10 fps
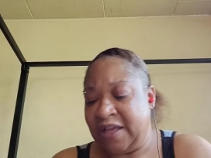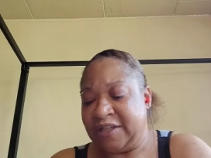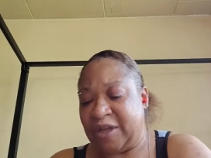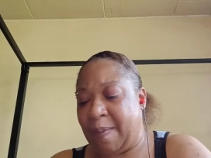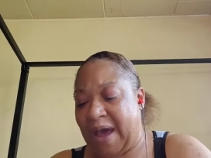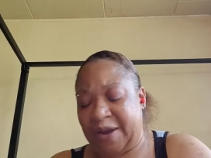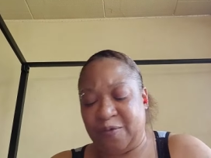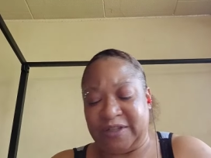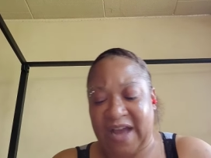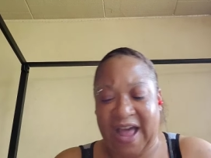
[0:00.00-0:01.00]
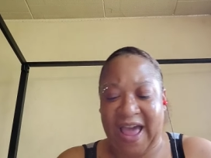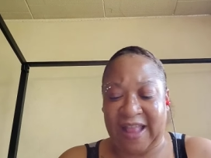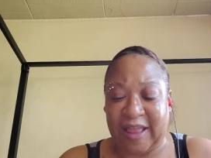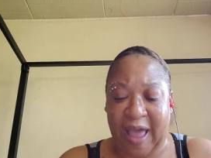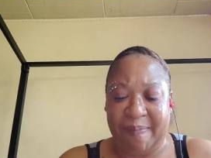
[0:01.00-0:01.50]
Somebody was not
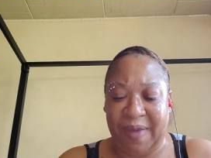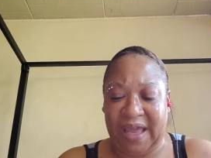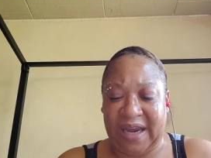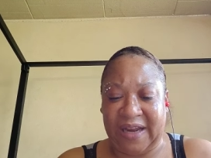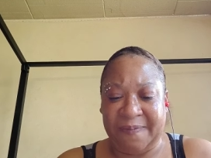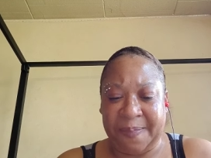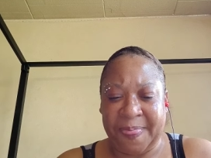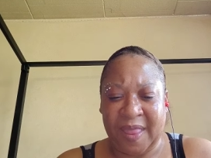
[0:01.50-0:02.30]
at that meeting,